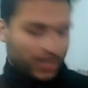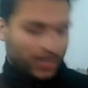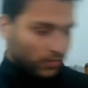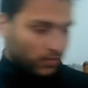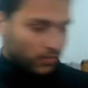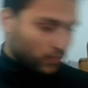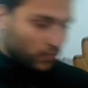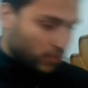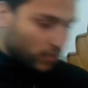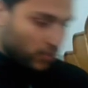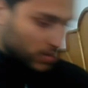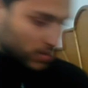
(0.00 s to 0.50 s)

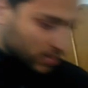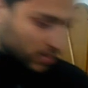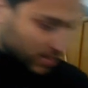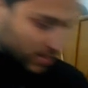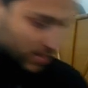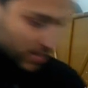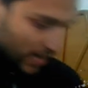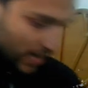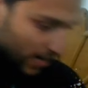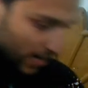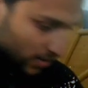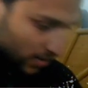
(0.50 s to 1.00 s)
that was the
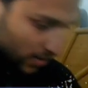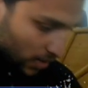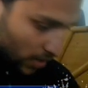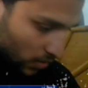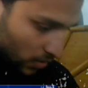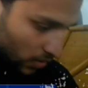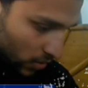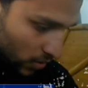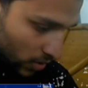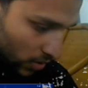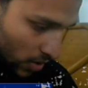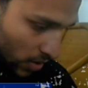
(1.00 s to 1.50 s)
second
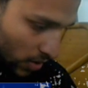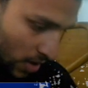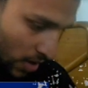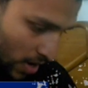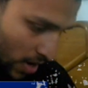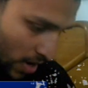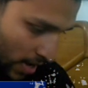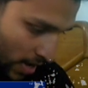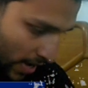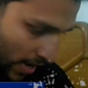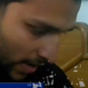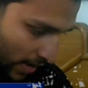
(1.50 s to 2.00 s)
tower,
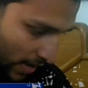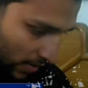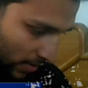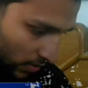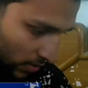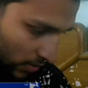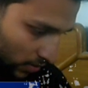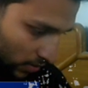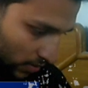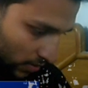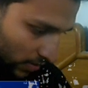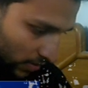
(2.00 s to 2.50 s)

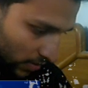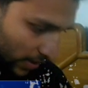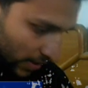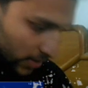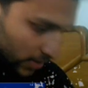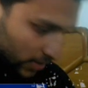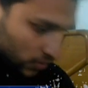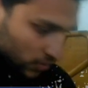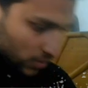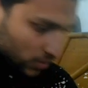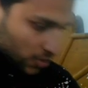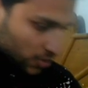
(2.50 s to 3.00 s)
and
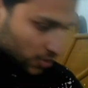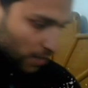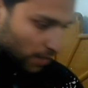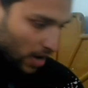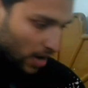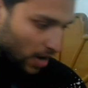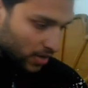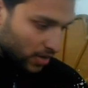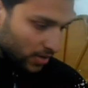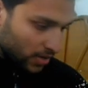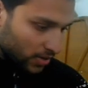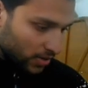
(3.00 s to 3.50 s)
thanks to the
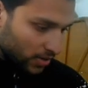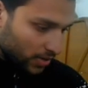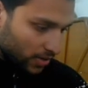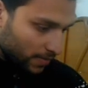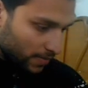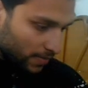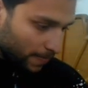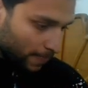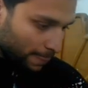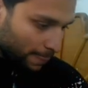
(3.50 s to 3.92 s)
Sparky here.